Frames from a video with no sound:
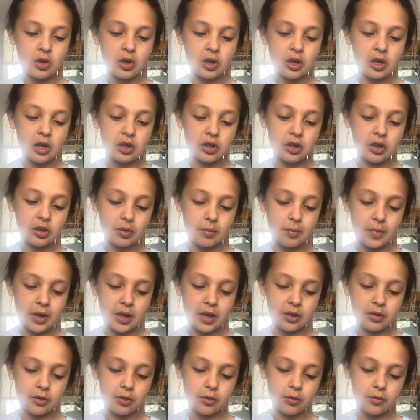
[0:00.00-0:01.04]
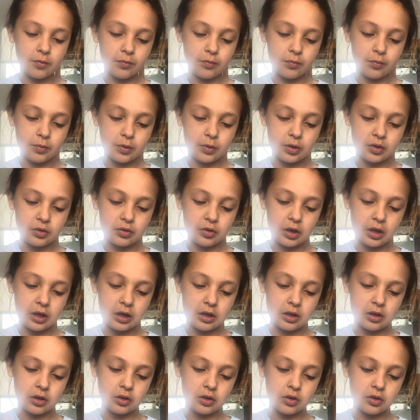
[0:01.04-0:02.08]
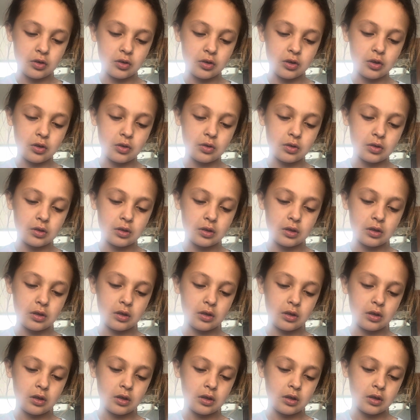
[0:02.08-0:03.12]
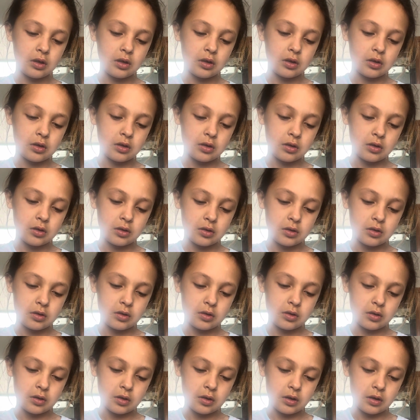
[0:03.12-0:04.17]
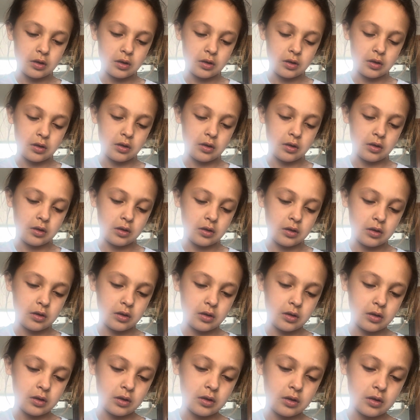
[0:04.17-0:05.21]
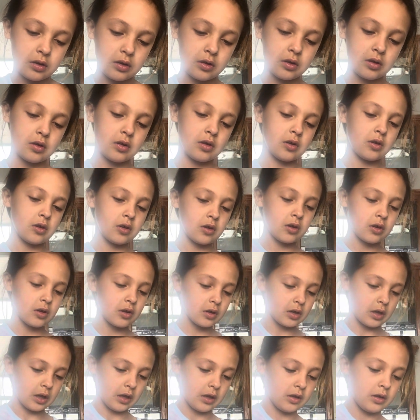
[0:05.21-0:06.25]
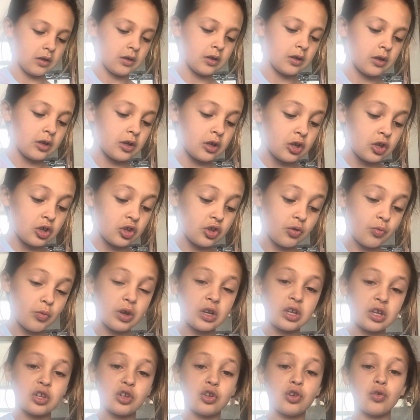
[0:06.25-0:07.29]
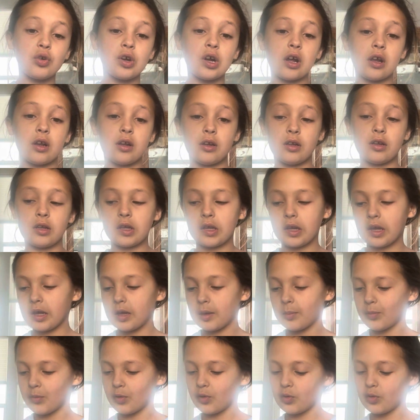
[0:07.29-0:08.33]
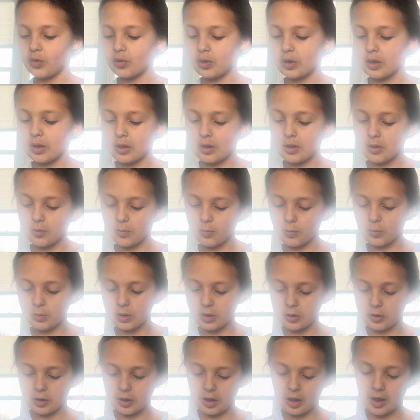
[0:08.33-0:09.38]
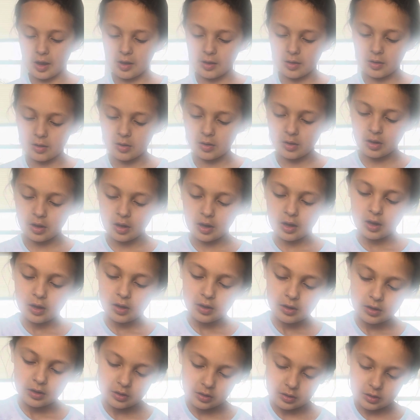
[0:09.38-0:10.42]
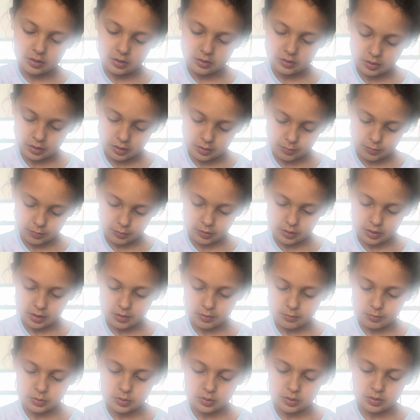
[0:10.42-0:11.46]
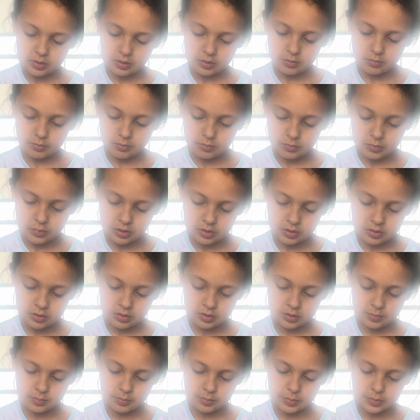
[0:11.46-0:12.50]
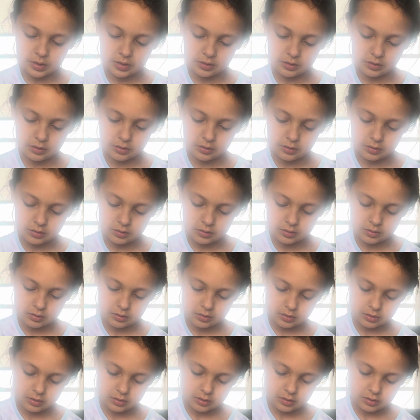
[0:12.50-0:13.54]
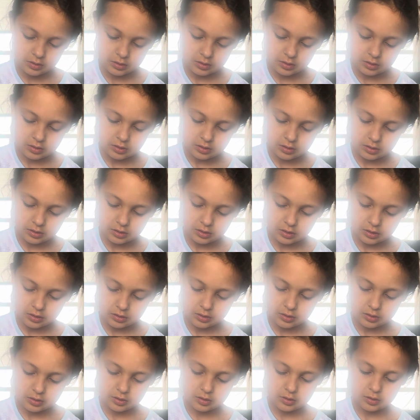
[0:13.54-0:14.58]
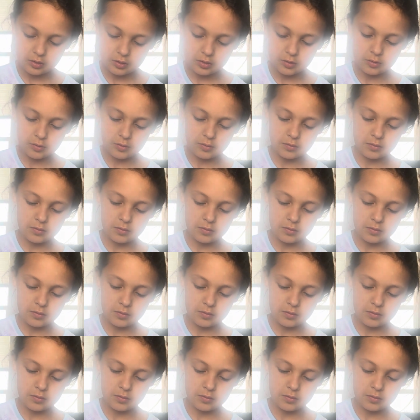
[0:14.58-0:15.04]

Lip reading: It doesn't matter which hand you're using. So then, okay. So you want to do it on the table and where the table has some space and that stuff.